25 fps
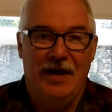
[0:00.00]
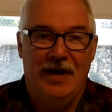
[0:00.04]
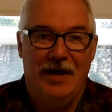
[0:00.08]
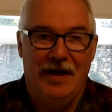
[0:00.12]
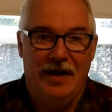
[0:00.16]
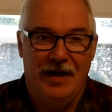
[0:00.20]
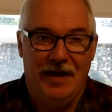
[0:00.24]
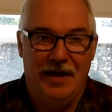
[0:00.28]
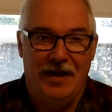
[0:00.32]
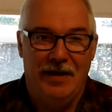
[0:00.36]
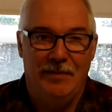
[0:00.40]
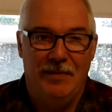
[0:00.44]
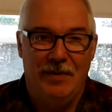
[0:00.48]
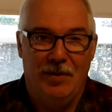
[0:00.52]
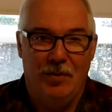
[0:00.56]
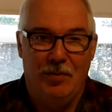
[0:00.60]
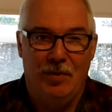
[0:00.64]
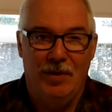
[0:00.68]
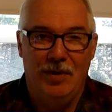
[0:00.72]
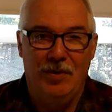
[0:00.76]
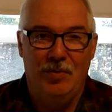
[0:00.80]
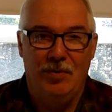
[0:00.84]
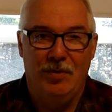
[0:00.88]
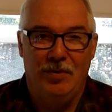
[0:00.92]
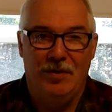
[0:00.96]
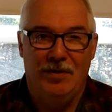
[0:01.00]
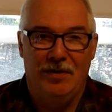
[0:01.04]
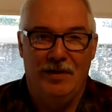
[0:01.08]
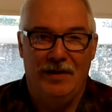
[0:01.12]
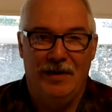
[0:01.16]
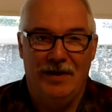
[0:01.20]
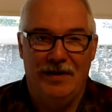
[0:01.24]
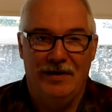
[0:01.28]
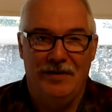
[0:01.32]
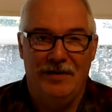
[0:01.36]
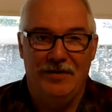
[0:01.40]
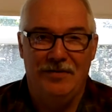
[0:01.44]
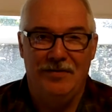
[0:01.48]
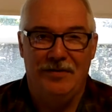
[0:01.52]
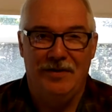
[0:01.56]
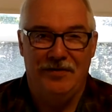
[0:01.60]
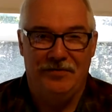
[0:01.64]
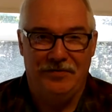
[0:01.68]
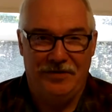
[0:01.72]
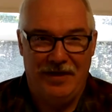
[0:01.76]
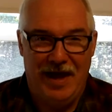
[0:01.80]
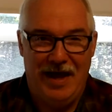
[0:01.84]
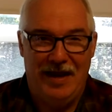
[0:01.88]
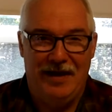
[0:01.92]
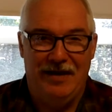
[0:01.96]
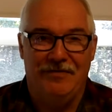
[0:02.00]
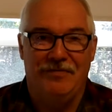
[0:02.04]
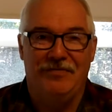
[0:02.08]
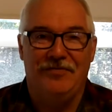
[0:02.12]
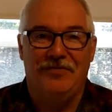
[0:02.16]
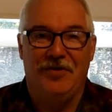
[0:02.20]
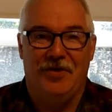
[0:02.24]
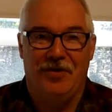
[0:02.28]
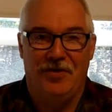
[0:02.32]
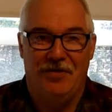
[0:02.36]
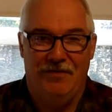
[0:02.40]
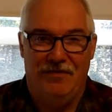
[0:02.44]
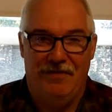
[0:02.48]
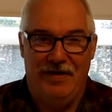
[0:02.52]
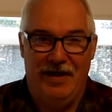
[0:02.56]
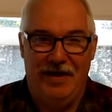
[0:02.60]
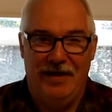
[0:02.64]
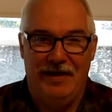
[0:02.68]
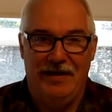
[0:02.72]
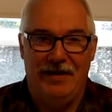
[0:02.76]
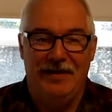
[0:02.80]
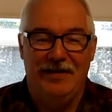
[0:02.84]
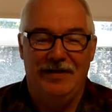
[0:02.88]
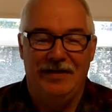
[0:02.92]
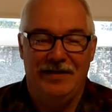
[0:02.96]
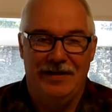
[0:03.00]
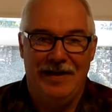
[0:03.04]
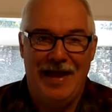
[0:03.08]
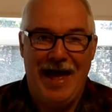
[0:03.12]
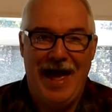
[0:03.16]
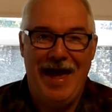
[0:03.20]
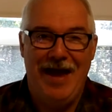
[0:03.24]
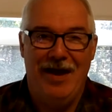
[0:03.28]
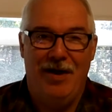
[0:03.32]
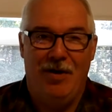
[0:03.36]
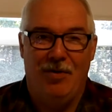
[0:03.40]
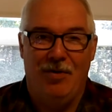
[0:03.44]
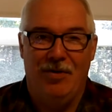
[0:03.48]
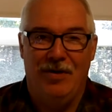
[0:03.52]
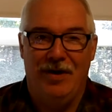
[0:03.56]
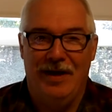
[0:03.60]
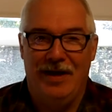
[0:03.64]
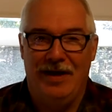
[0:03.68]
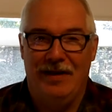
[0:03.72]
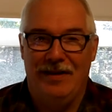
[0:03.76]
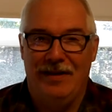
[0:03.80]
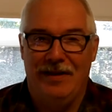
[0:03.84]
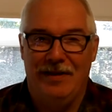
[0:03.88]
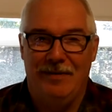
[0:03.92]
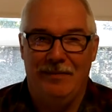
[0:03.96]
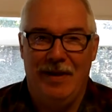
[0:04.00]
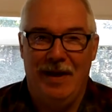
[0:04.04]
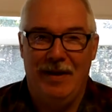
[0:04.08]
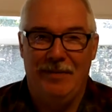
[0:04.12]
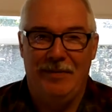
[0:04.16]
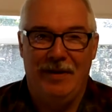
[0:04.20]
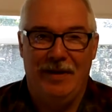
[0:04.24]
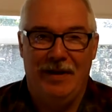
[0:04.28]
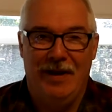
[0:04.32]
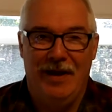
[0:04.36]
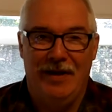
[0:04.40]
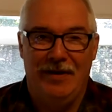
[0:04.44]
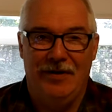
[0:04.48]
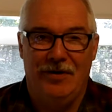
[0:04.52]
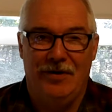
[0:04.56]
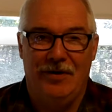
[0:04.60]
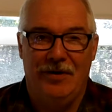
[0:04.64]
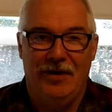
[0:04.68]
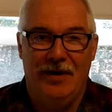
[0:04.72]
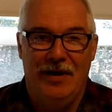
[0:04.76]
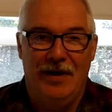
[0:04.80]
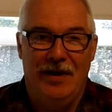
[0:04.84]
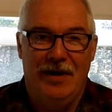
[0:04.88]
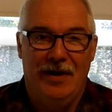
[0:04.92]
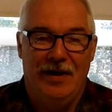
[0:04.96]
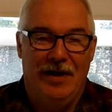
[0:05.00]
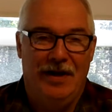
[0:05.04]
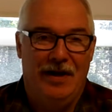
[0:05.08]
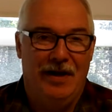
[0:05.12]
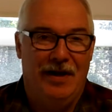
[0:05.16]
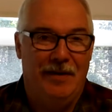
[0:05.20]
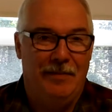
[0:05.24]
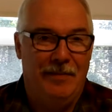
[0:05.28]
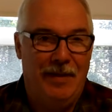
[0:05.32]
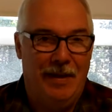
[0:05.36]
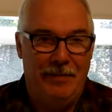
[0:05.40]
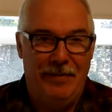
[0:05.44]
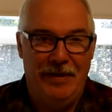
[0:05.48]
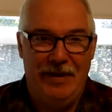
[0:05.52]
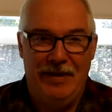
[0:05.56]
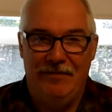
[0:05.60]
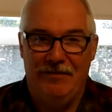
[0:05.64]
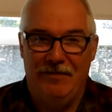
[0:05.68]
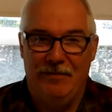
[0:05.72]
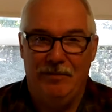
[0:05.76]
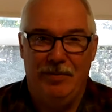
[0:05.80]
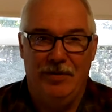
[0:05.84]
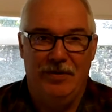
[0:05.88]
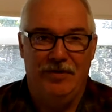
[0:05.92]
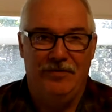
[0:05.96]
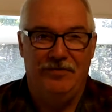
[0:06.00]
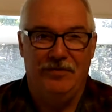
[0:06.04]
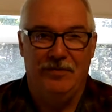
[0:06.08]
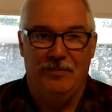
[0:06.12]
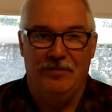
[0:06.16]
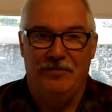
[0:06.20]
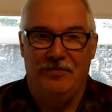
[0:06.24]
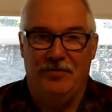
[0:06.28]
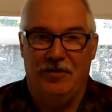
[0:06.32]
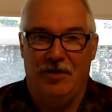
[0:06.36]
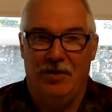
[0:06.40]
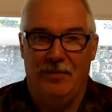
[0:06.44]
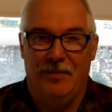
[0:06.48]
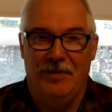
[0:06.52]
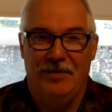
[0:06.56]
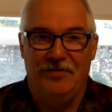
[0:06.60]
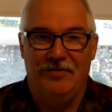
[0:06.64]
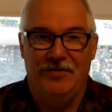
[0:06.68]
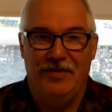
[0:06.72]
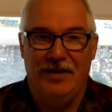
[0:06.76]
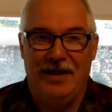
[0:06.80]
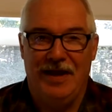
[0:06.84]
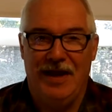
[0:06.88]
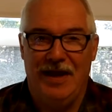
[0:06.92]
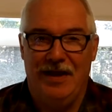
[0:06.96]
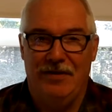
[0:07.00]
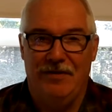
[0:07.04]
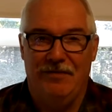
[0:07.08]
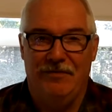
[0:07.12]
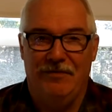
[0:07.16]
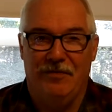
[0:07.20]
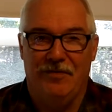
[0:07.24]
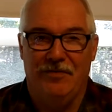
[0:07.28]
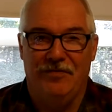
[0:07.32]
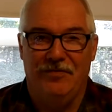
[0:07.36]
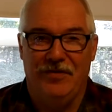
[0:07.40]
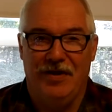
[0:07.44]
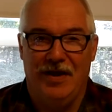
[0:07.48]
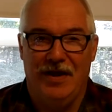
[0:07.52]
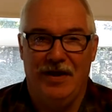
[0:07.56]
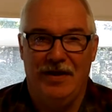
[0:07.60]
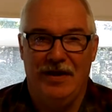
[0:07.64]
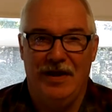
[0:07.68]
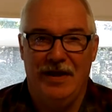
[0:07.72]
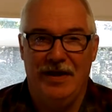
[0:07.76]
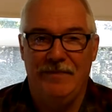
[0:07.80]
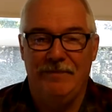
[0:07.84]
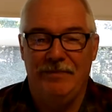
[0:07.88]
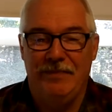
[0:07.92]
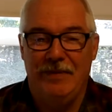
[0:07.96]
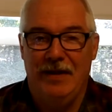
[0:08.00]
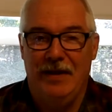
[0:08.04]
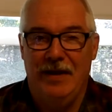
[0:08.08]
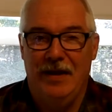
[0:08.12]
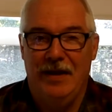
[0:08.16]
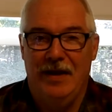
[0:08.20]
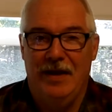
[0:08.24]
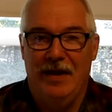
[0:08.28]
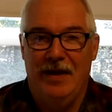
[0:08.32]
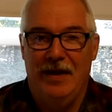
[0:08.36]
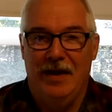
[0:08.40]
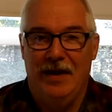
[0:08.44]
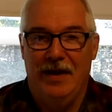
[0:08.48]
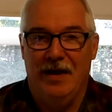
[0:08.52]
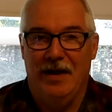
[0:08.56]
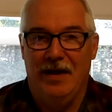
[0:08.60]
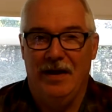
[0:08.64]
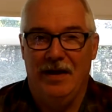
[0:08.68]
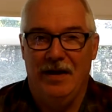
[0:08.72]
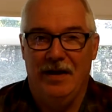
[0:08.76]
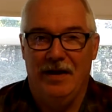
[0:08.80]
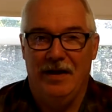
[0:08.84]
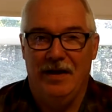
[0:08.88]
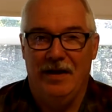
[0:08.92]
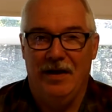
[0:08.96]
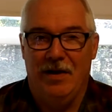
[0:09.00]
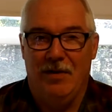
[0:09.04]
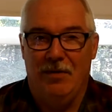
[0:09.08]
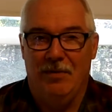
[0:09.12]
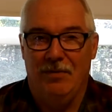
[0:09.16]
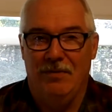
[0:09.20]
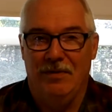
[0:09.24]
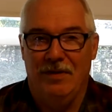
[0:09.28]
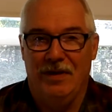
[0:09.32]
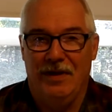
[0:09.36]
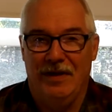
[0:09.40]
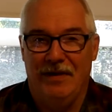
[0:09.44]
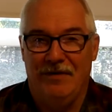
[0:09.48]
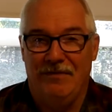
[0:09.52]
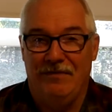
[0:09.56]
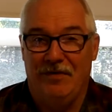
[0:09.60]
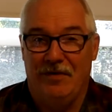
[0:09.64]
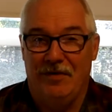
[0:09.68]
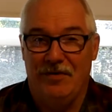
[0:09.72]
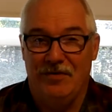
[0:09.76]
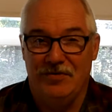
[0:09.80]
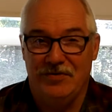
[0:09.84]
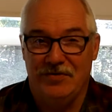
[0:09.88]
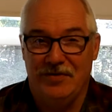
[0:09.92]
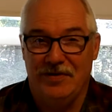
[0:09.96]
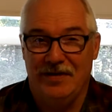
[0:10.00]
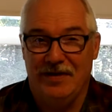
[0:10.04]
uh, but we will uh, do this kind of survey now and then maybe later, uh, maybe even put some sermons together for Sunday uh, on First